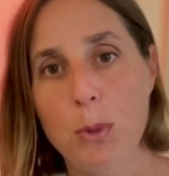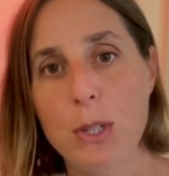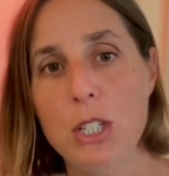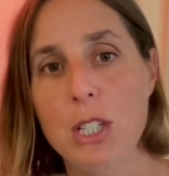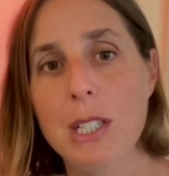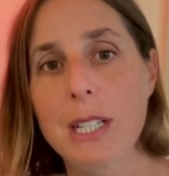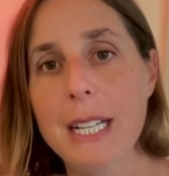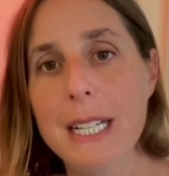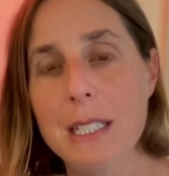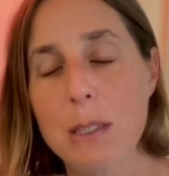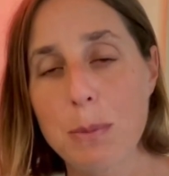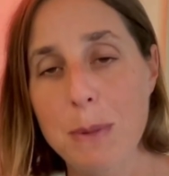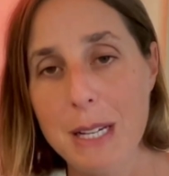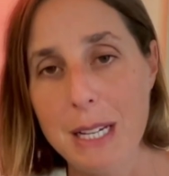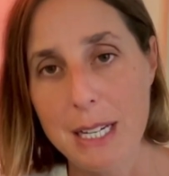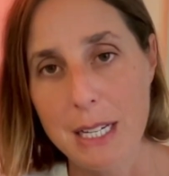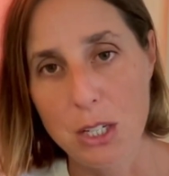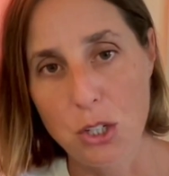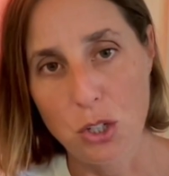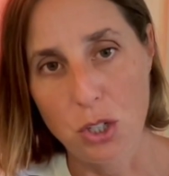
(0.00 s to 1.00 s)
which leads me
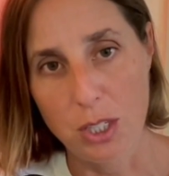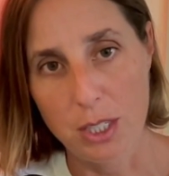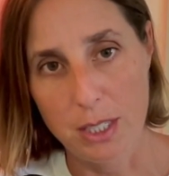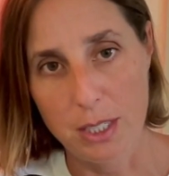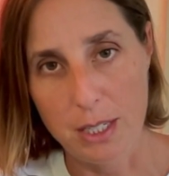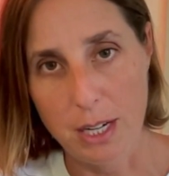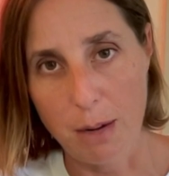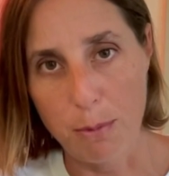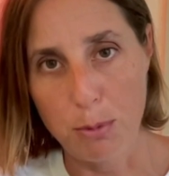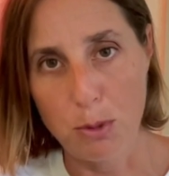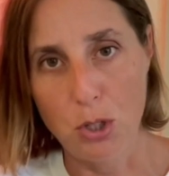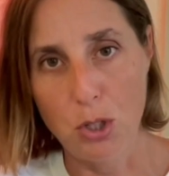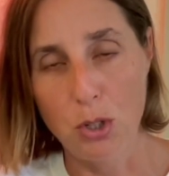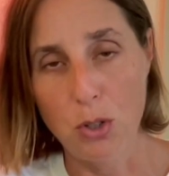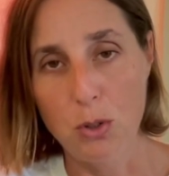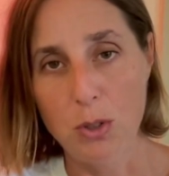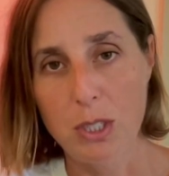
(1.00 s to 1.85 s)
into step two.